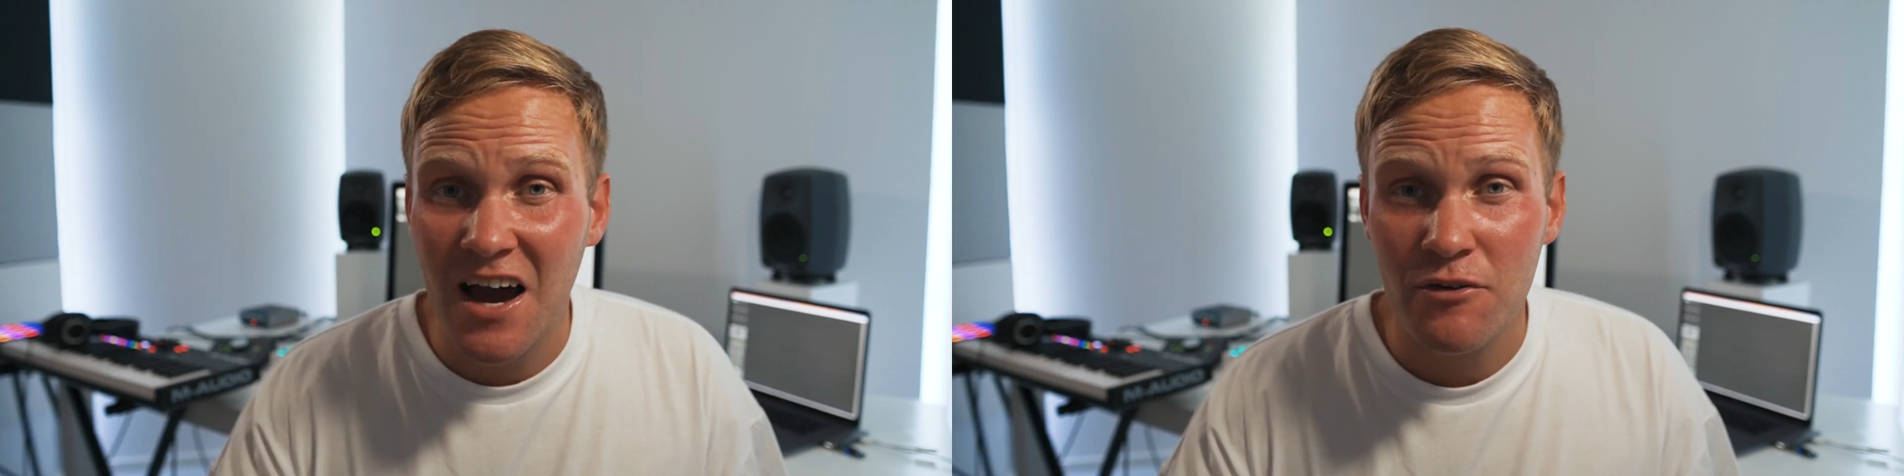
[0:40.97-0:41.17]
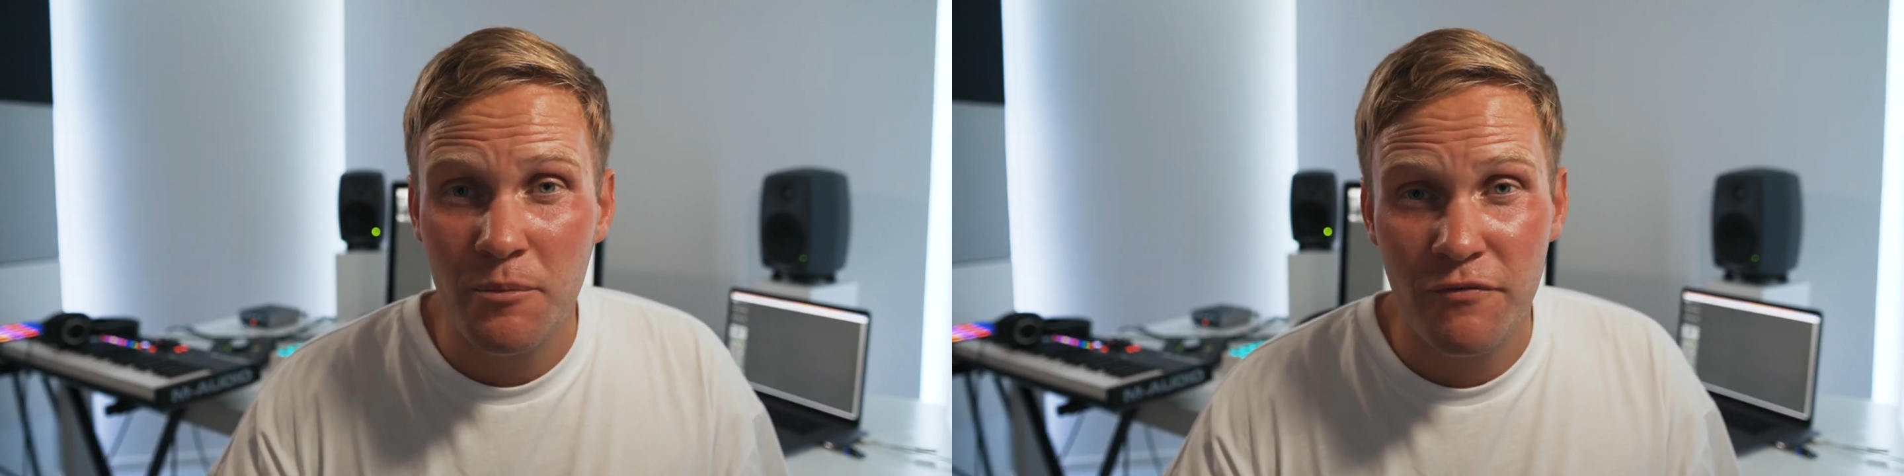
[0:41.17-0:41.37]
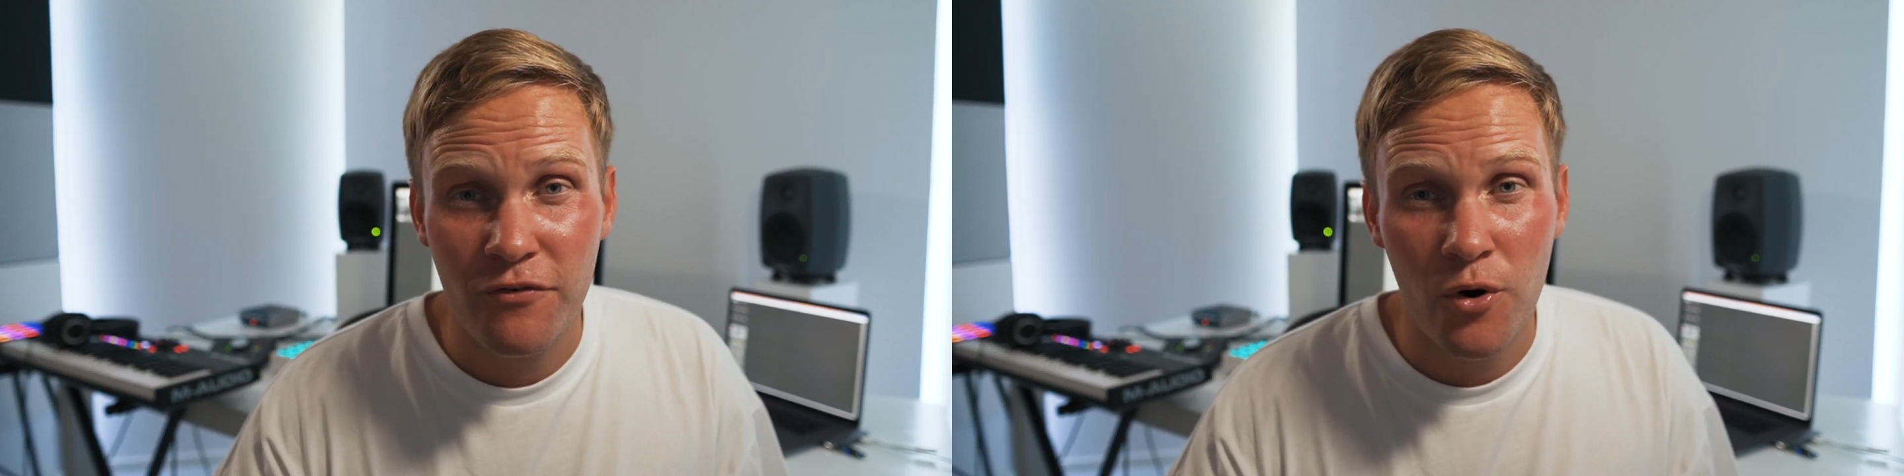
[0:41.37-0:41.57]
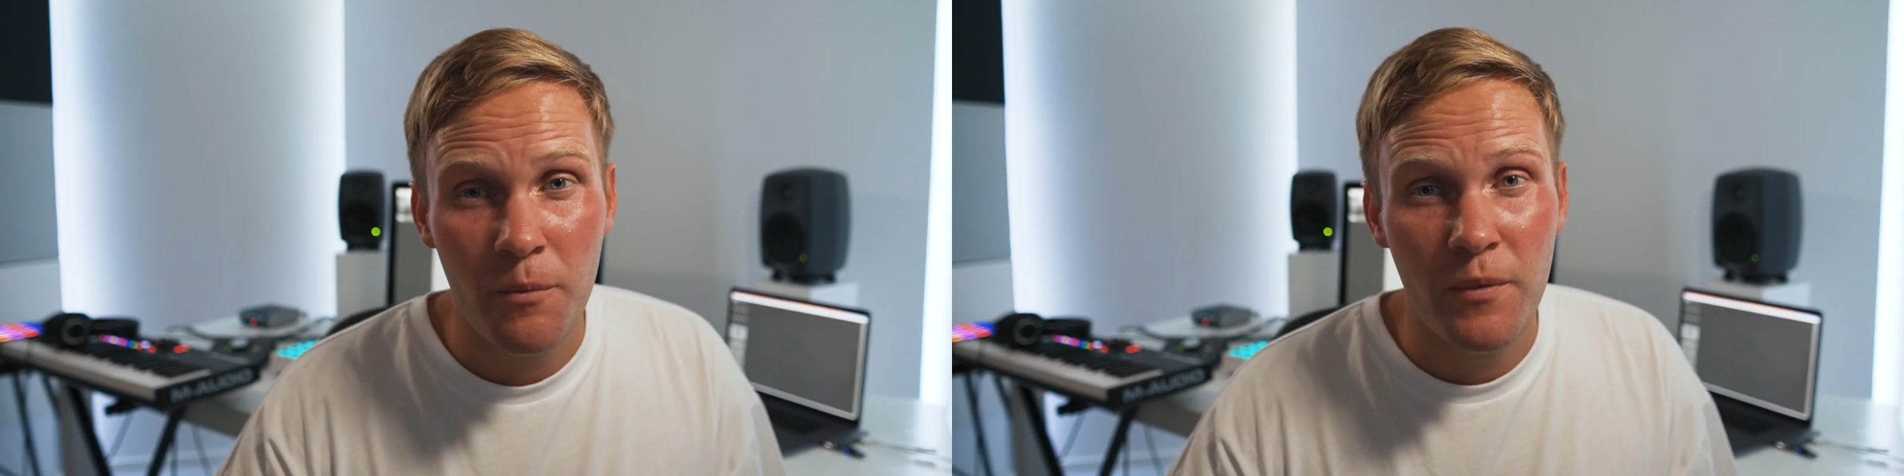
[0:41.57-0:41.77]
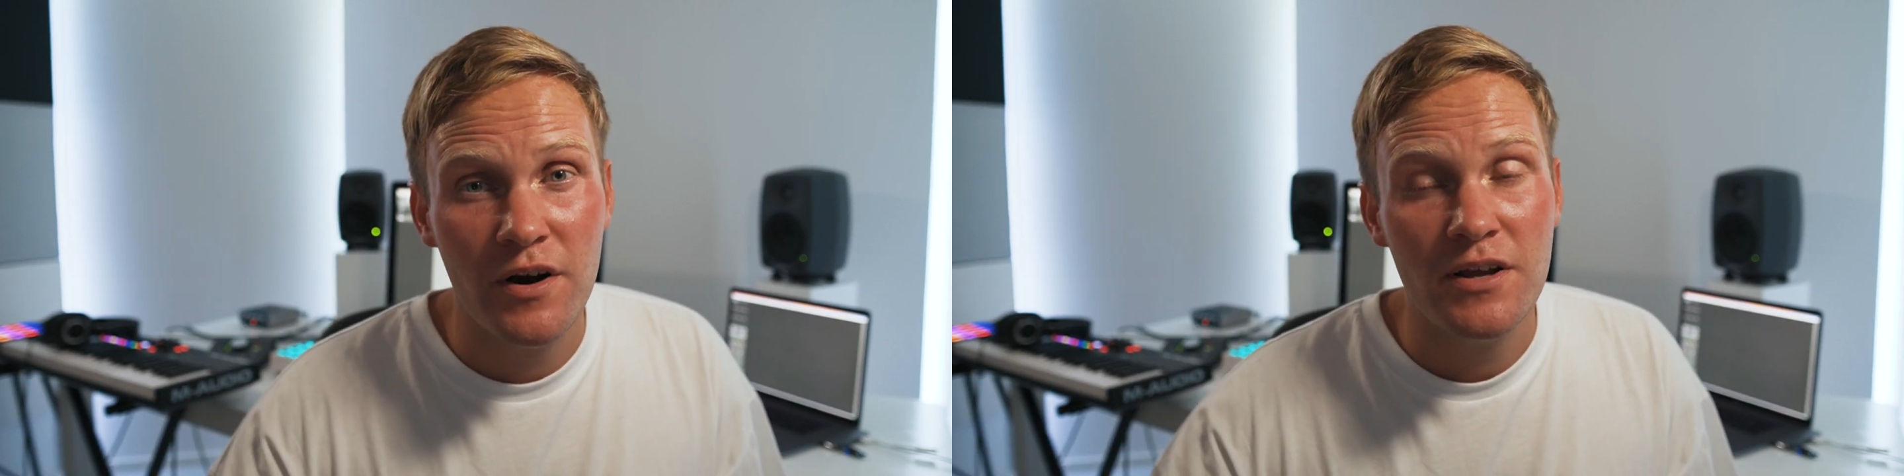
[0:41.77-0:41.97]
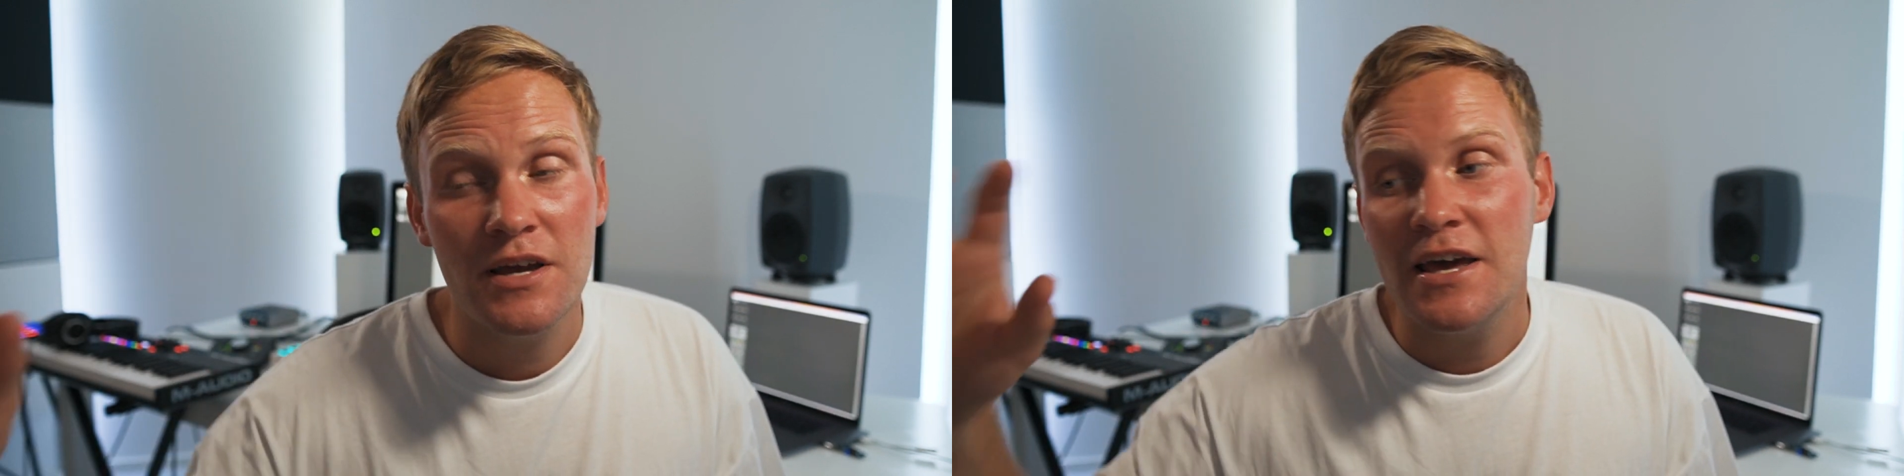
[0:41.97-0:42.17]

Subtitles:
out of the performer.